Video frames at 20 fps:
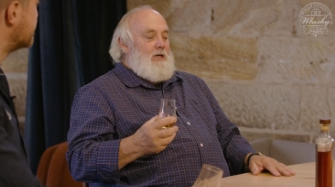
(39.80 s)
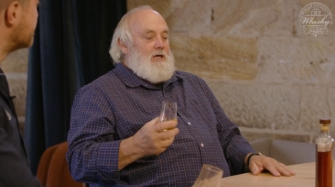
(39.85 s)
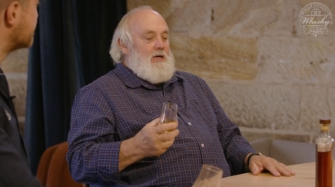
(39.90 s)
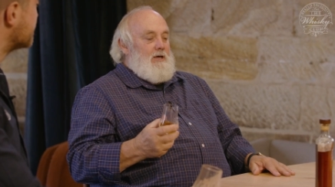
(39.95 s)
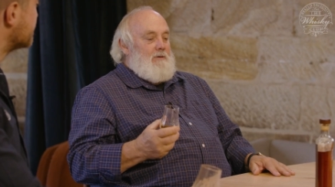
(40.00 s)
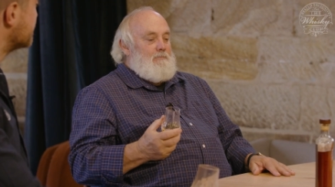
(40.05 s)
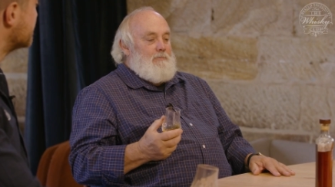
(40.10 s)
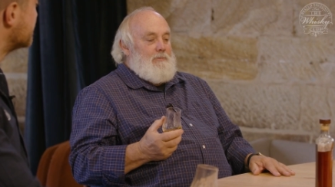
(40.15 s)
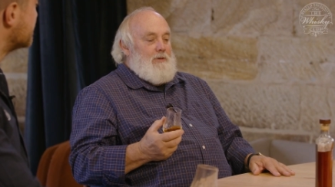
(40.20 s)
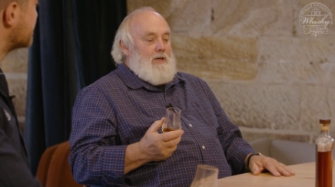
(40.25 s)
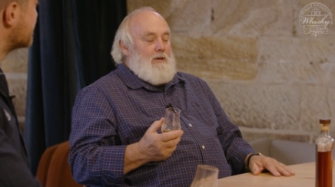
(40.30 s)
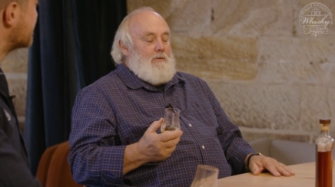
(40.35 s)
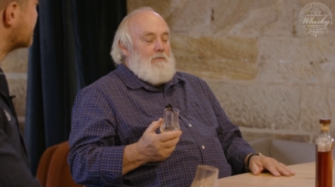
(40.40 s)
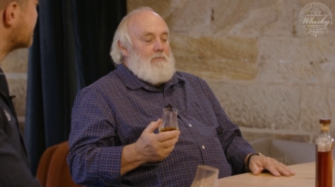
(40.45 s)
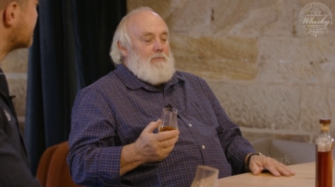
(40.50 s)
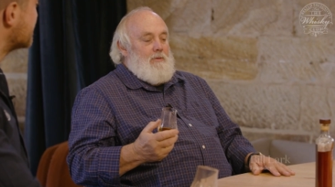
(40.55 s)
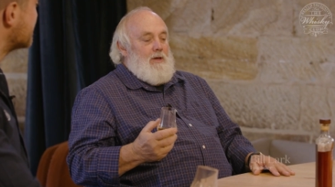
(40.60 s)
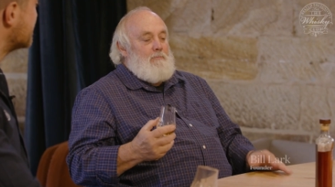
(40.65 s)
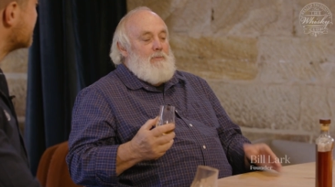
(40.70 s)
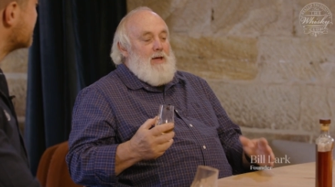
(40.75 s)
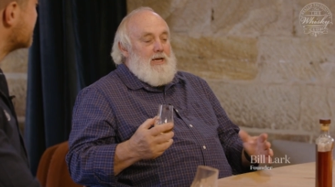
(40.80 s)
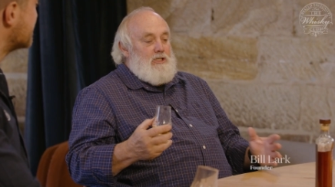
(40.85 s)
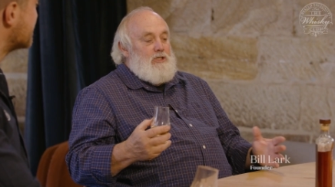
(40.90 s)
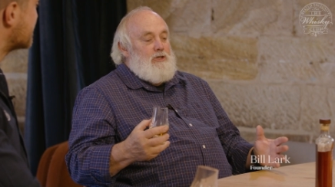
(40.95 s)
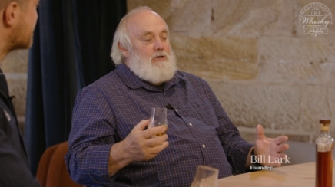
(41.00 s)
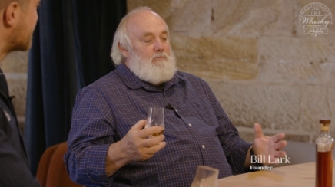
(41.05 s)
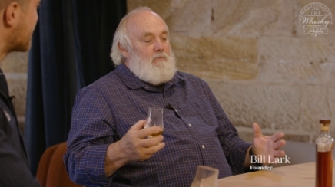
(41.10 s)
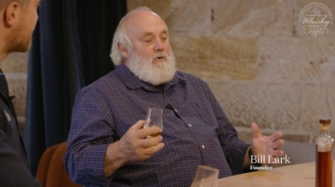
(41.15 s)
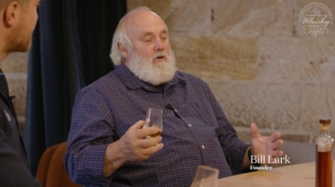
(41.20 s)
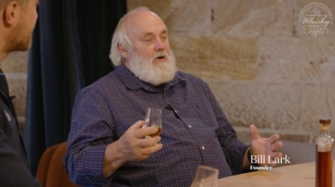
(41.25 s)
a, a, a,
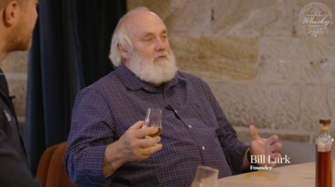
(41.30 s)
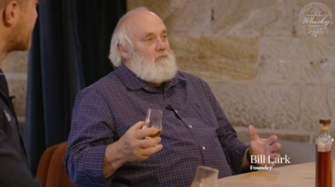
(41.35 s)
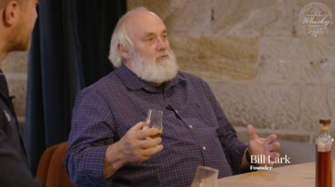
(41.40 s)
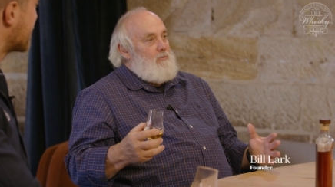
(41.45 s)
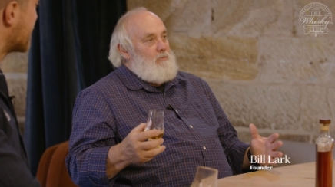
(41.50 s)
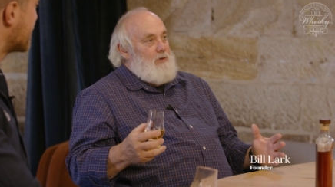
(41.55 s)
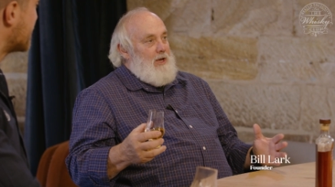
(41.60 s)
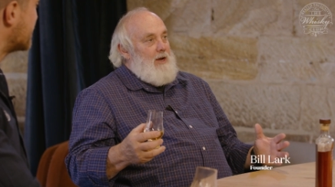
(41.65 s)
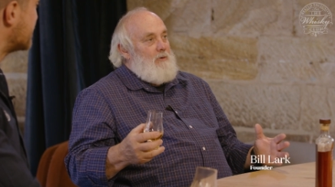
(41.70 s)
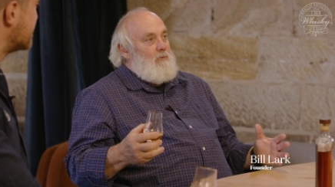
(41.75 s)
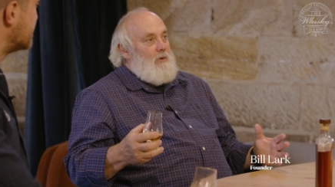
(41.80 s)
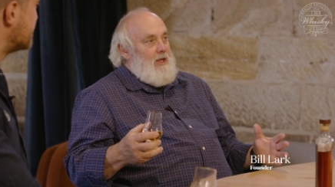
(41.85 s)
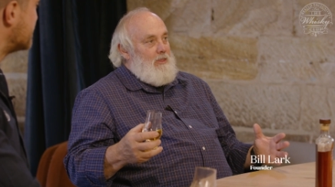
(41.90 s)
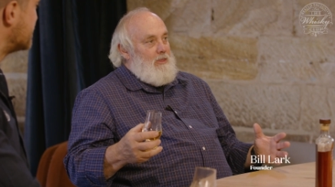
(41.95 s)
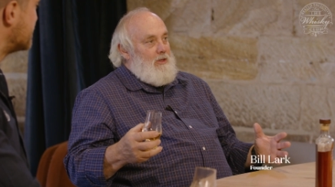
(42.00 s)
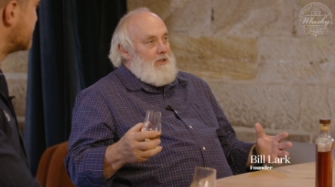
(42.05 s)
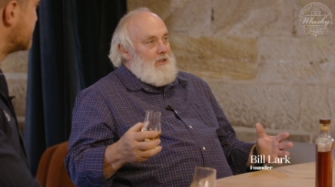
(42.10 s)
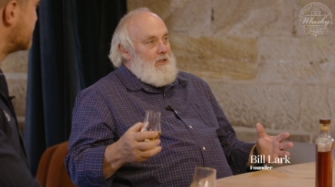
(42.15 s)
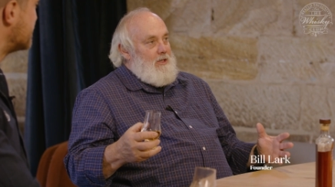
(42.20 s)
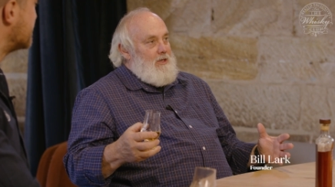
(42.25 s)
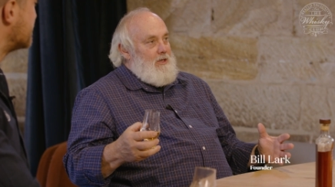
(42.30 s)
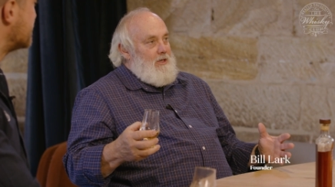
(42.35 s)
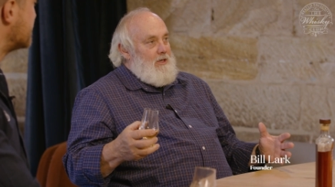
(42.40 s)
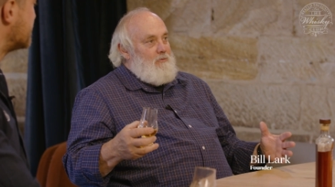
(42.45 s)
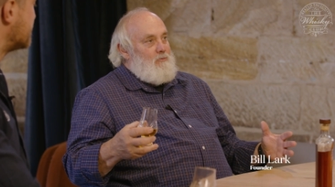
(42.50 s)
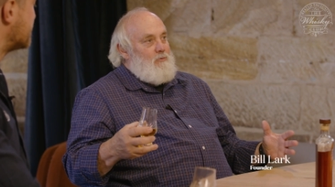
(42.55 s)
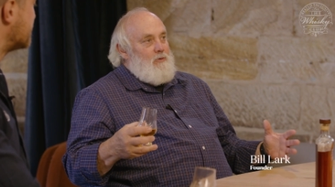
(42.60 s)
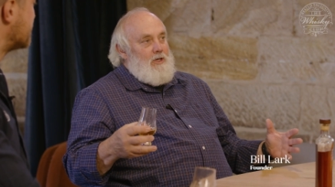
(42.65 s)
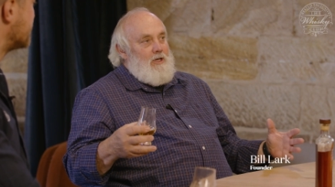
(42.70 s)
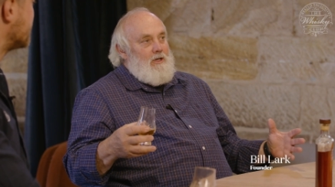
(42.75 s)
passion of mine from day one that
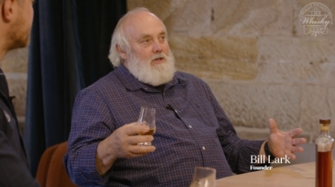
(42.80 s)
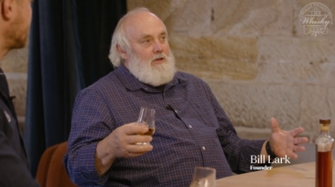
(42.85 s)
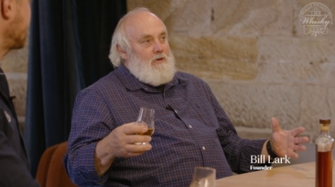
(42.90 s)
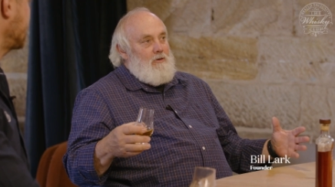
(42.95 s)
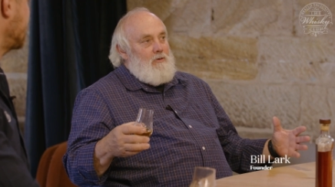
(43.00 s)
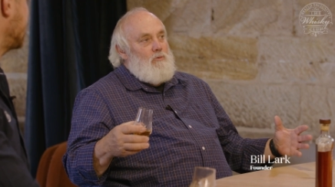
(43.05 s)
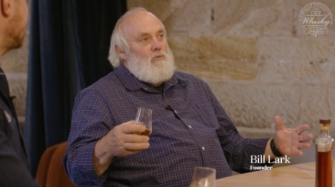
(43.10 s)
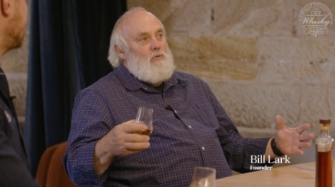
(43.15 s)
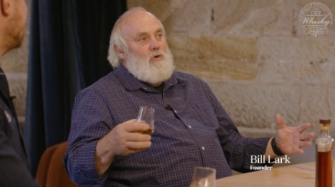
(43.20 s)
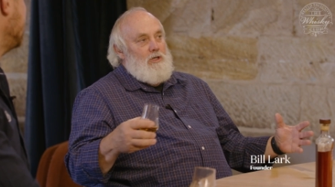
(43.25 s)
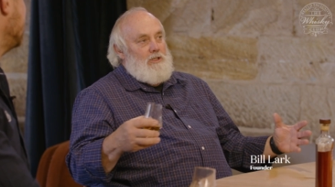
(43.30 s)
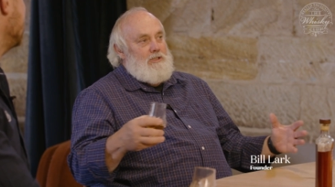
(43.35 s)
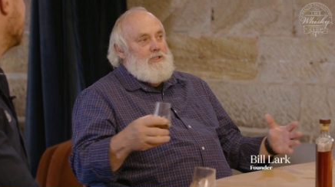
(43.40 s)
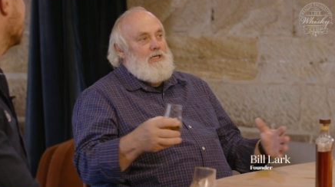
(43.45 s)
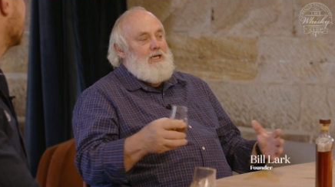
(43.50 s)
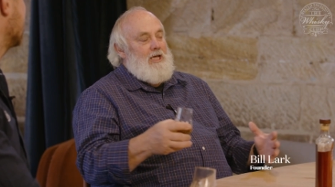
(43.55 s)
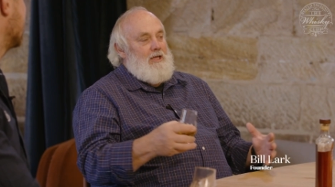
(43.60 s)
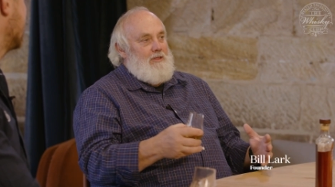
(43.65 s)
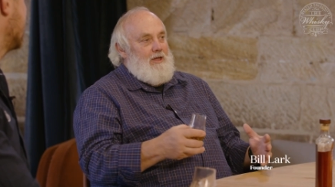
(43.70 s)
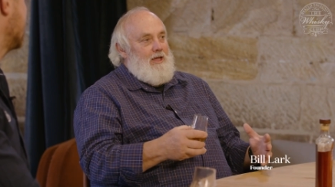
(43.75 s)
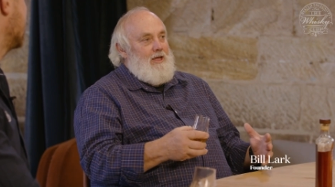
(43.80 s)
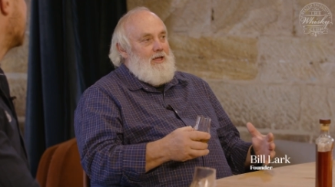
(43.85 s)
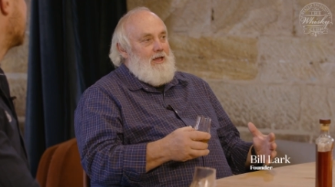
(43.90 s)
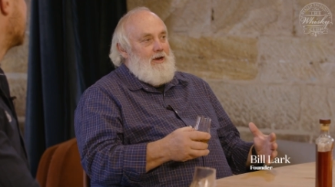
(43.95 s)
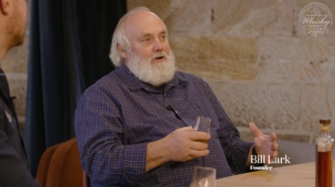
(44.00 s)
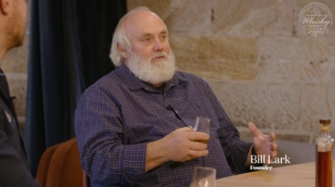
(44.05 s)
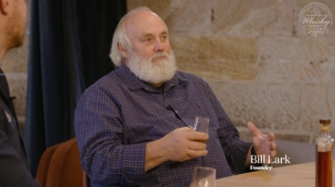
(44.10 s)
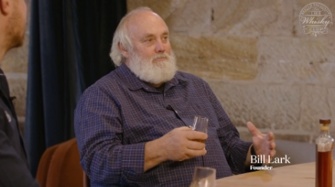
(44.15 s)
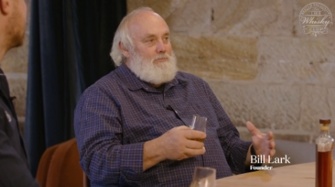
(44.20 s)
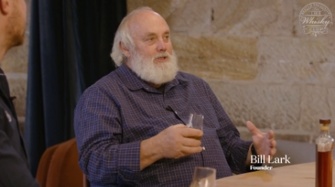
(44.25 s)
if we can all work together,
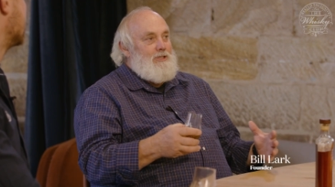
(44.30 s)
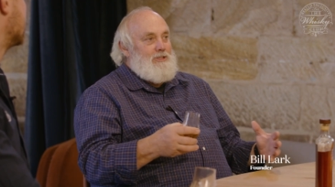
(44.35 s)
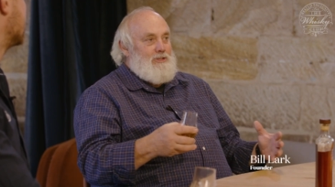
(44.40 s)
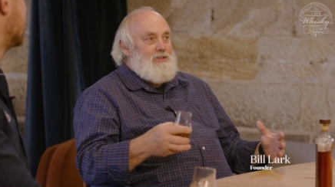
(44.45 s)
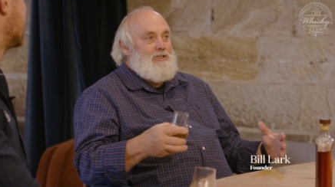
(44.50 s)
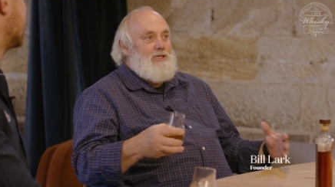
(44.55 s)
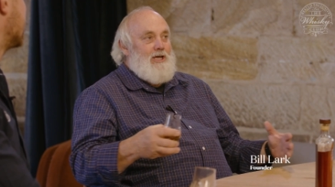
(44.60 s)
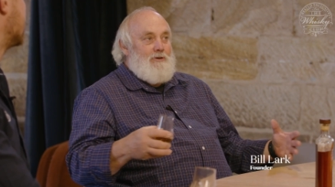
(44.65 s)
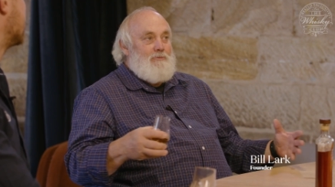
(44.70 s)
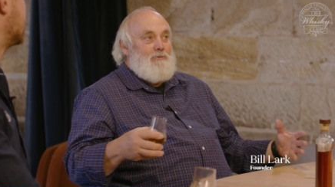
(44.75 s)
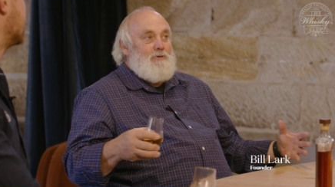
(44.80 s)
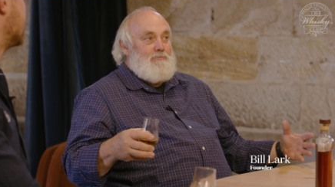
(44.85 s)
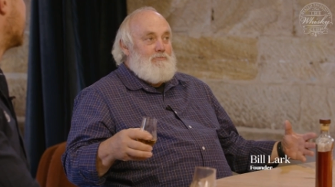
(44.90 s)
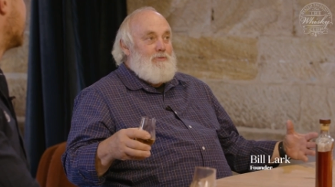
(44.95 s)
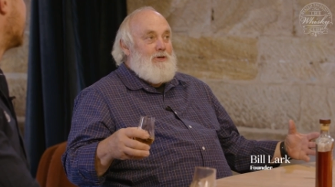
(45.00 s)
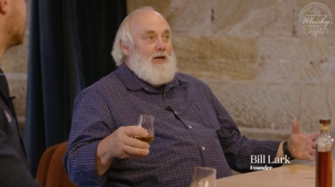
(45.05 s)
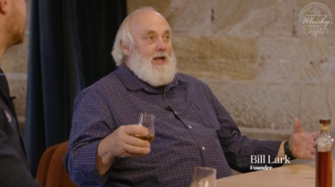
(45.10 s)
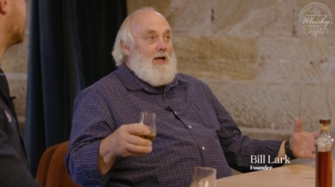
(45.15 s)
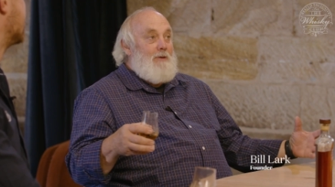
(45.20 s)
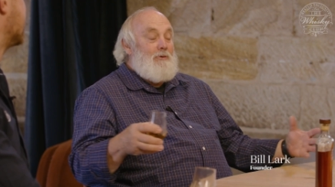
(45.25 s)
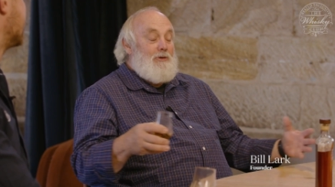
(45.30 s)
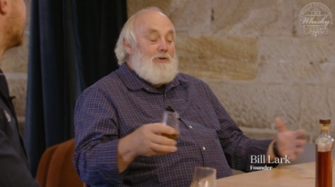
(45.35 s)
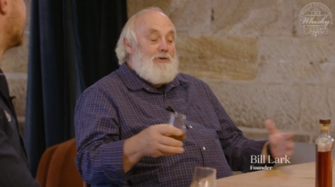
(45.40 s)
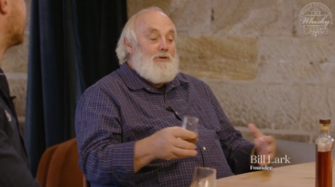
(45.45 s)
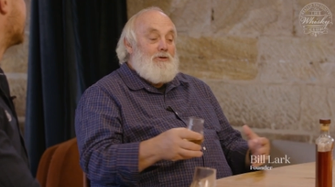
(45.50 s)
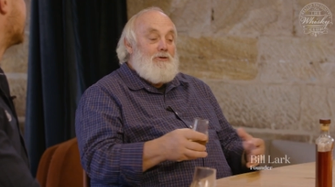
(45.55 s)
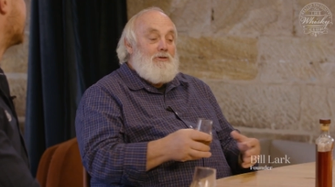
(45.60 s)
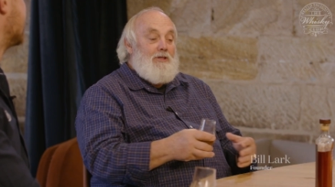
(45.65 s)
and I'm pleased to say we've been able to do